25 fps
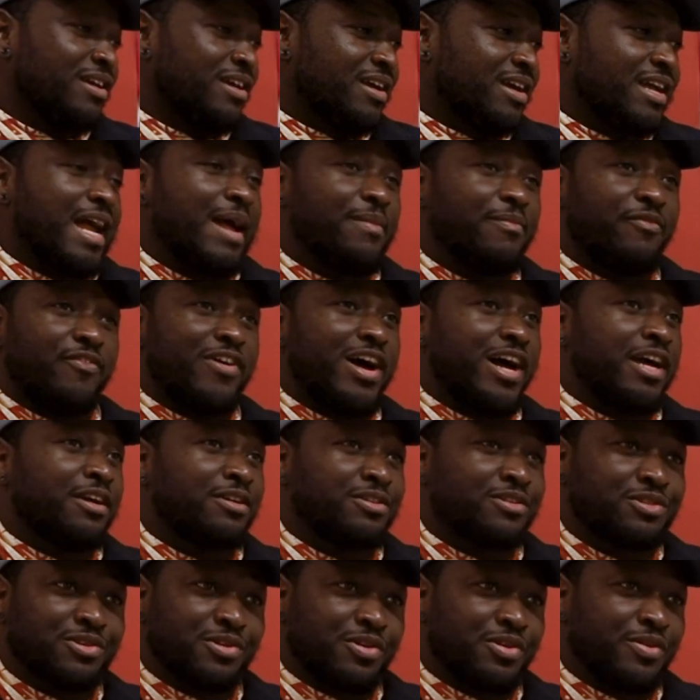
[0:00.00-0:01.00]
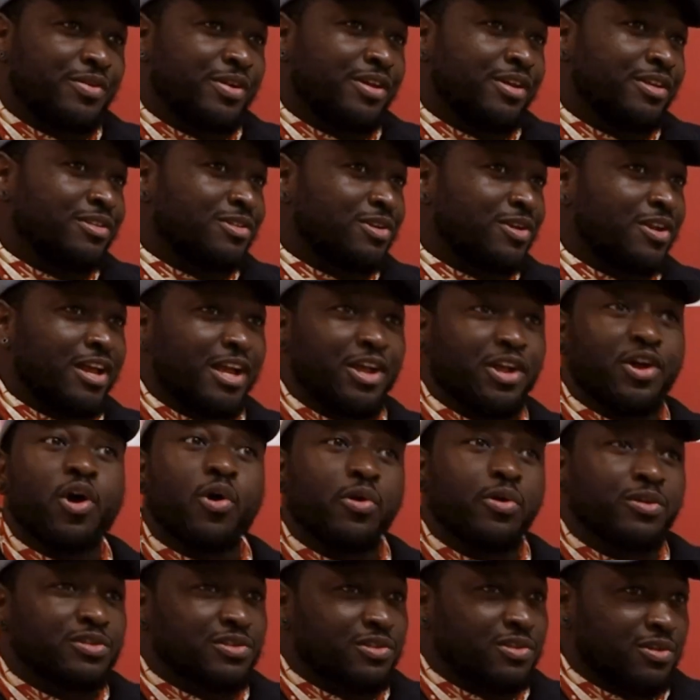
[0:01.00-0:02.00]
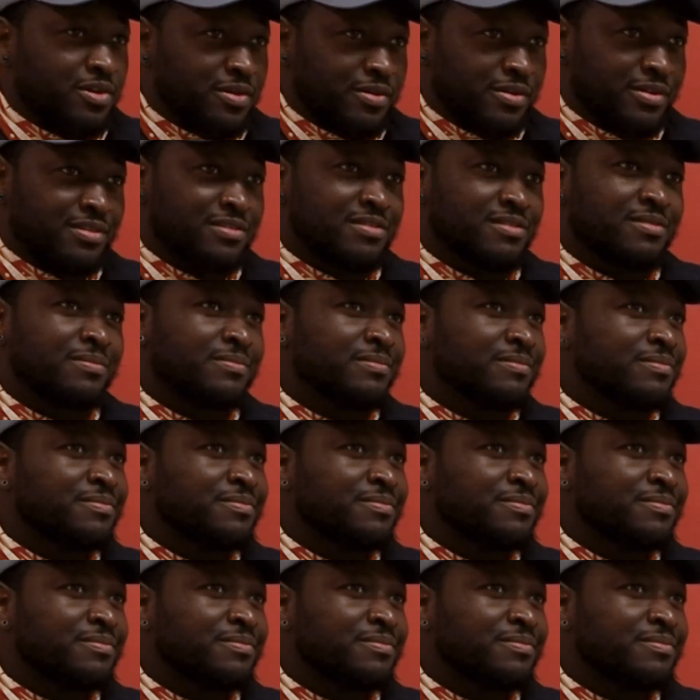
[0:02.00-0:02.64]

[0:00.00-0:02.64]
campfire stories or like ghost stories.